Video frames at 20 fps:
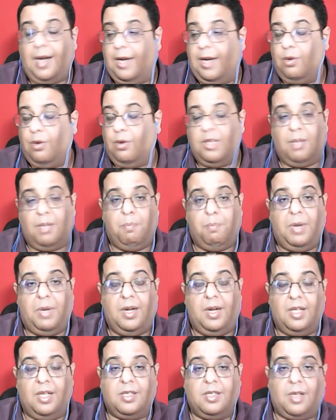I don't think
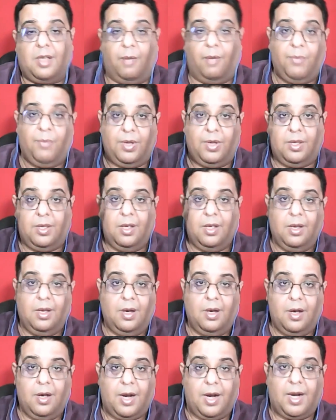buildings come with
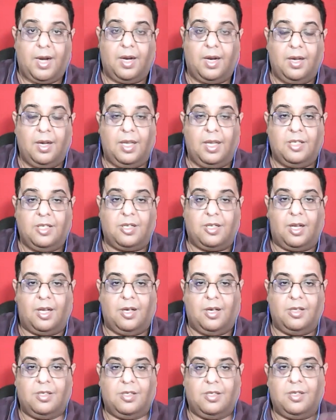red and green
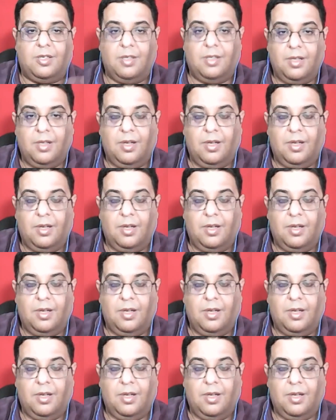stickers